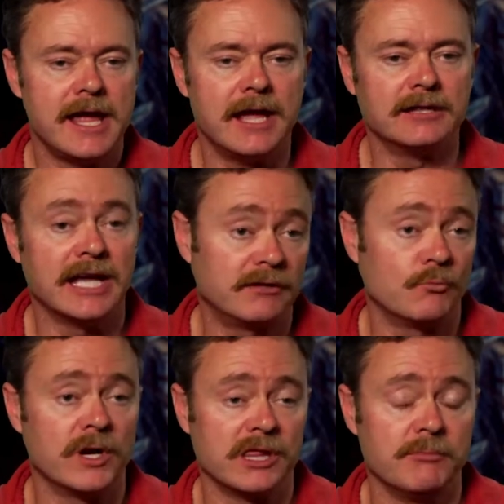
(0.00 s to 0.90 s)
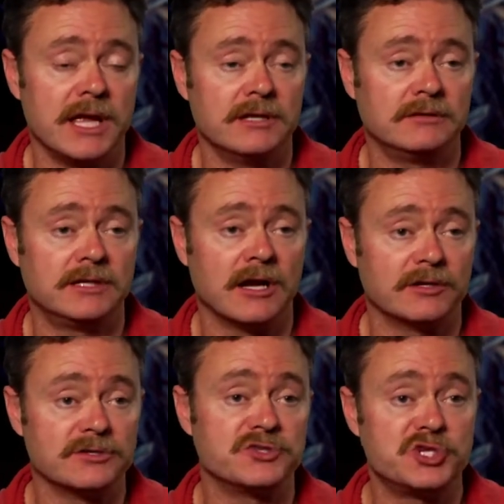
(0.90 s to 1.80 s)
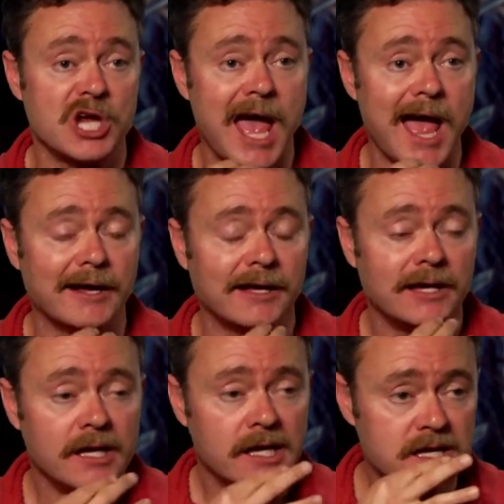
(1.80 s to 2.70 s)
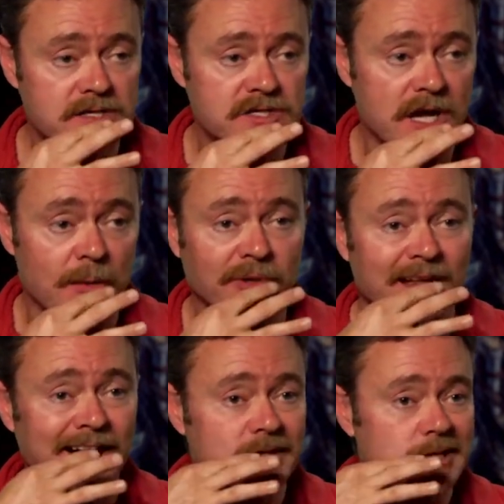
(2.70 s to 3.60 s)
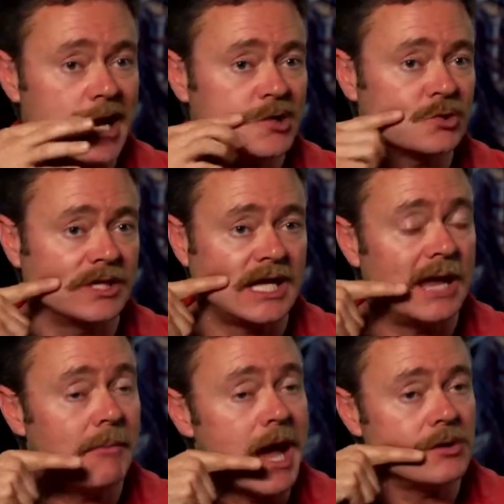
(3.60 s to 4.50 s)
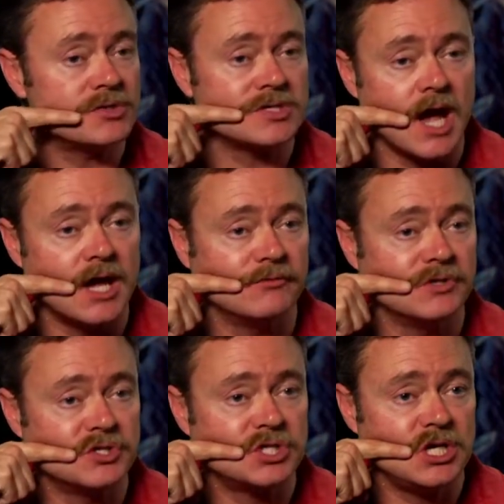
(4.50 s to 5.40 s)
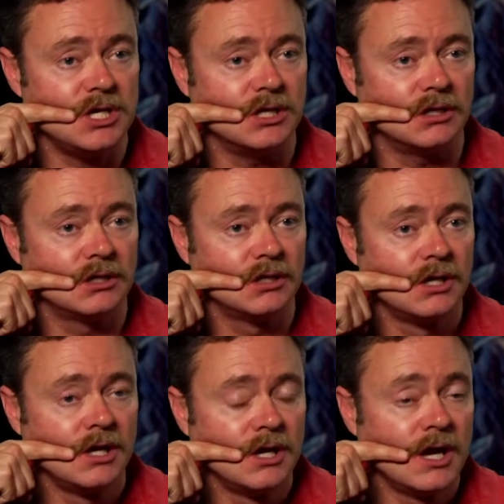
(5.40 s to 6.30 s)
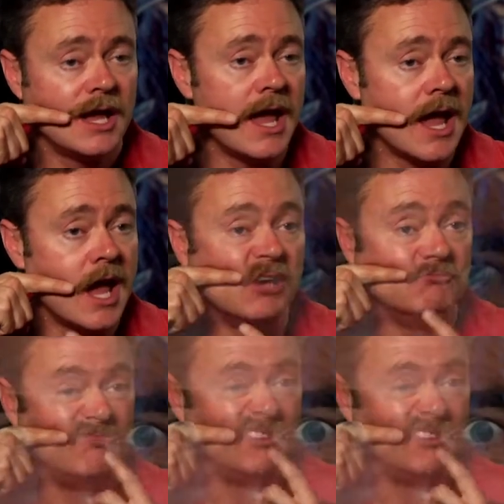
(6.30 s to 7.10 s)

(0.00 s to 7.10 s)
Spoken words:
And like one of the main characters, Jack, his appliance actually came outside of his cheek and